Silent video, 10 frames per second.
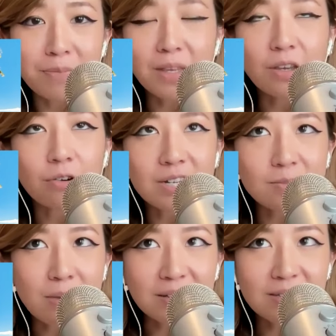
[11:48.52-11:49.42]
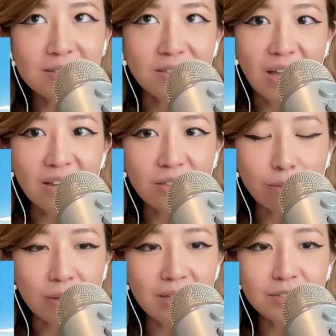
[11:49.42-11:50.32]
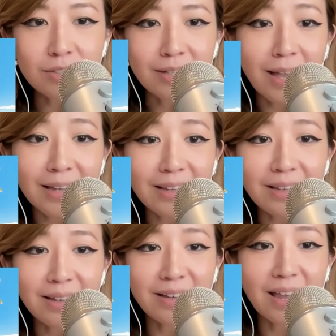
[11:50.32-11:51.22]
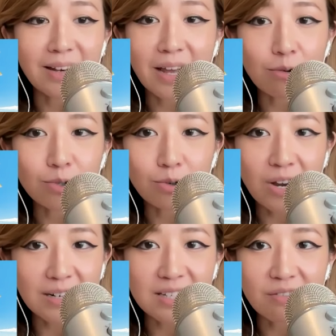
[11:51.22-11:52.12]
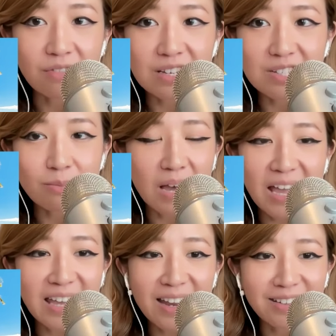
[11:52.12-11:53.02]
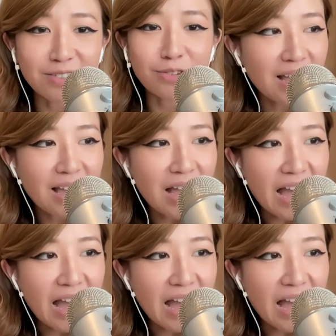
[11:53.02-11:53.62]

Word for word: you're expected to like the beach and hiking and outdoor activities, but I can't do it.